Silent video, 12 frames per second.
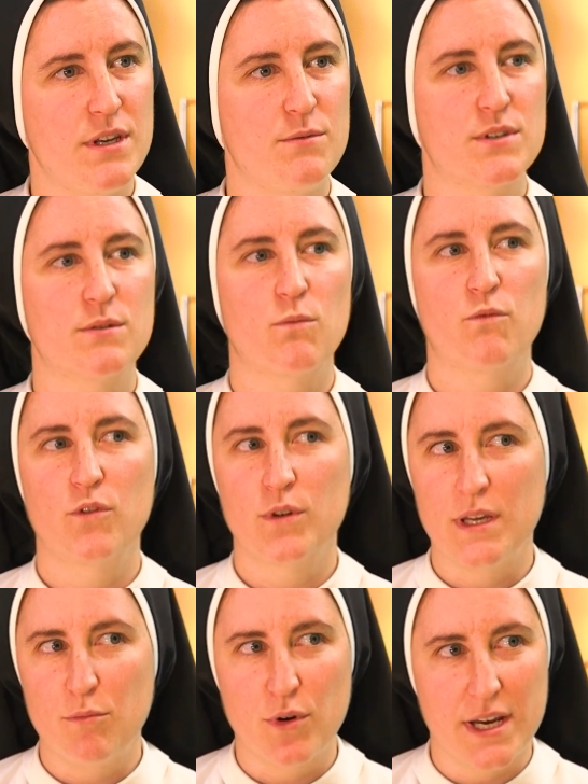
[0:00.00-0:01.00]
He was
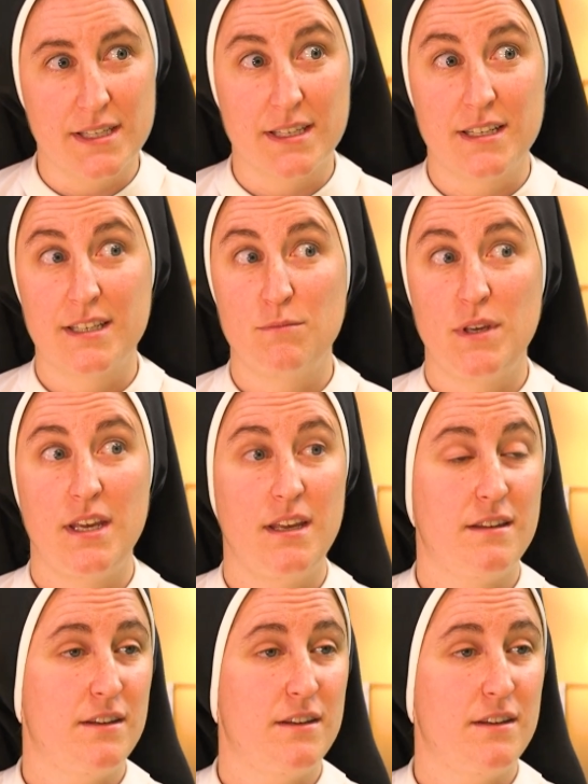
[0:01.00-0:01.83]
fully present to me,